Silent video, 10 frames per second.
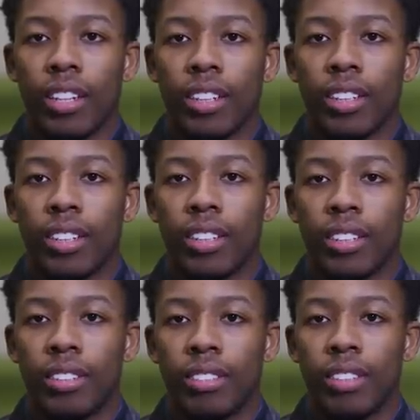tell us a bit
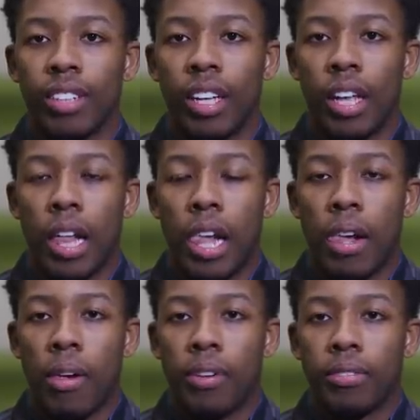about yourself and, and
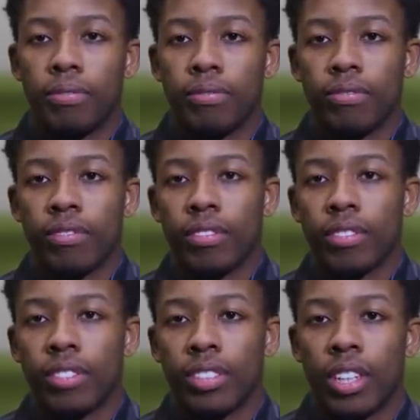what sort of
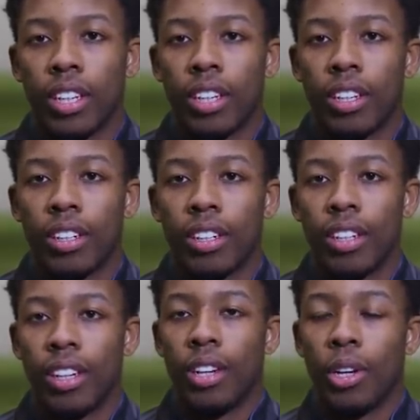style of player are you?
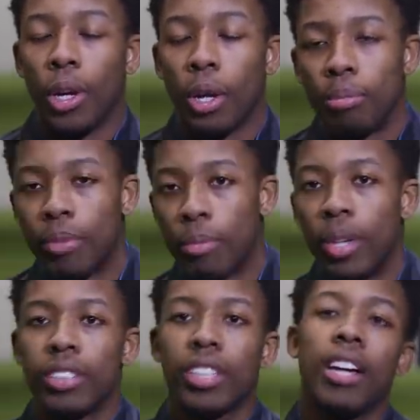Um, I'm
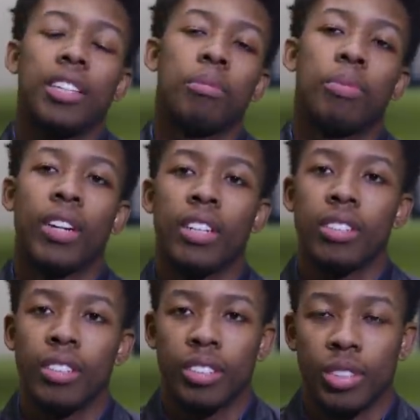an attacking
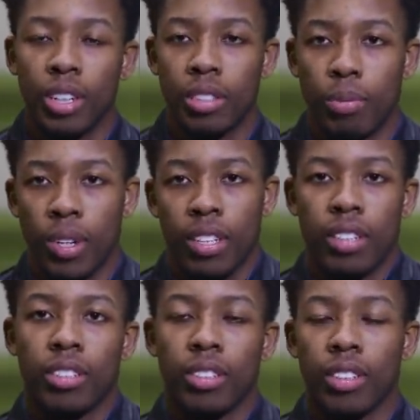player, so I can play
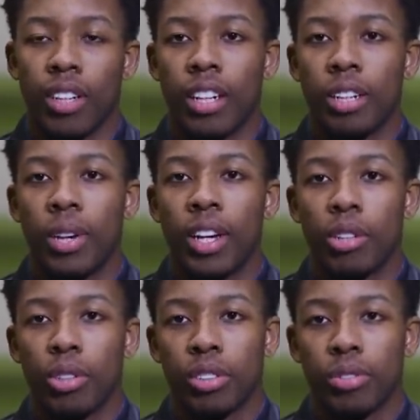anywhere
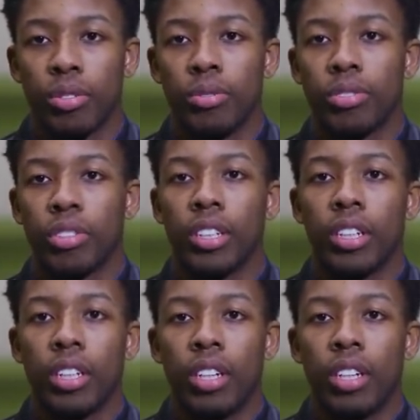across the front three.